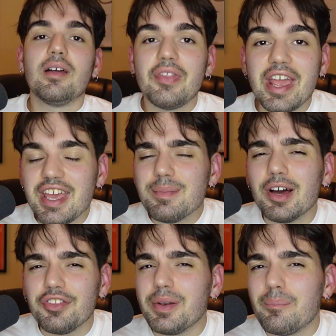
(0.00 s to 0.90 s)
They
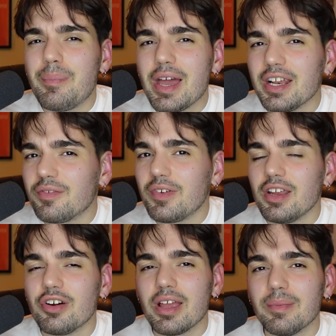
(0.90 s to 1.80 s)
emailed and begged
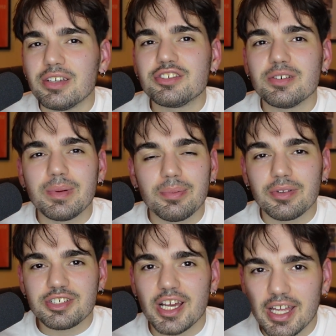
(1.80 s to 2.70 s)
video game industry people
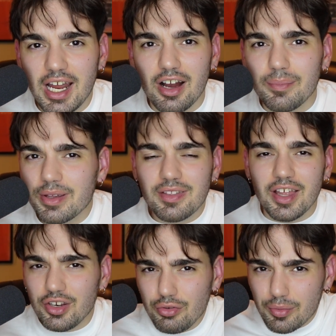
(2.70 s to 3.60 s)
to check it out because they
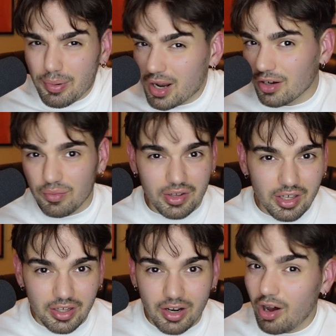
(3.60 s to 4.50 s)
knew the product was
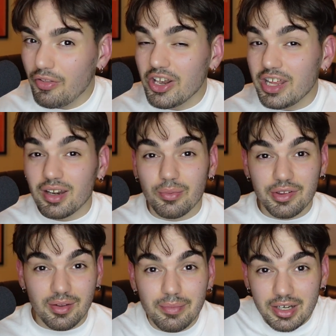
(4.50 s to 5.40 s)
good. All they needed was
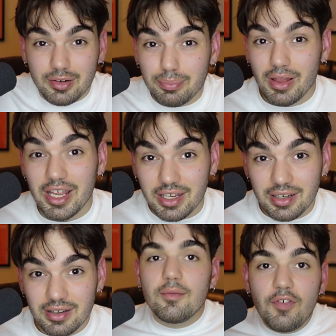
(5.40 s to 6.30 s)
somebody to play it.
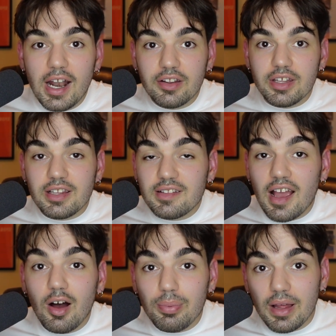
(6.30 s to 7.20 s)
Finally,
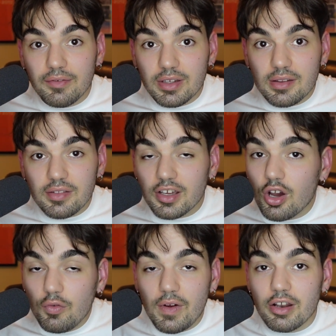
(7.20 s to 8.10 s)
Tal Blevins, the
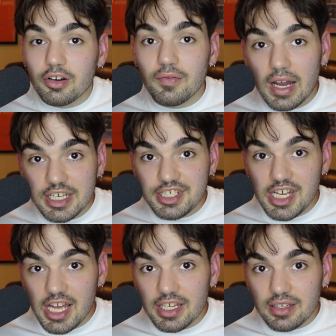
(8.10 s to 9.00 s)
co-founder of
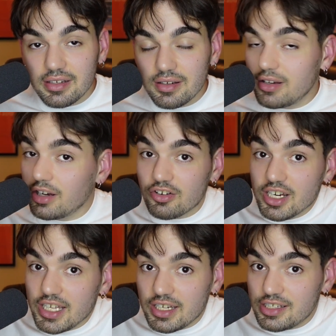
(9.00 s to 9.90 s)
IGN,
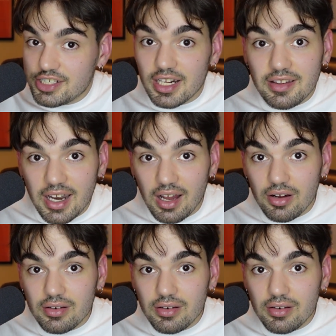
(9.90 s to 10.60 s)
agreed and checked it out.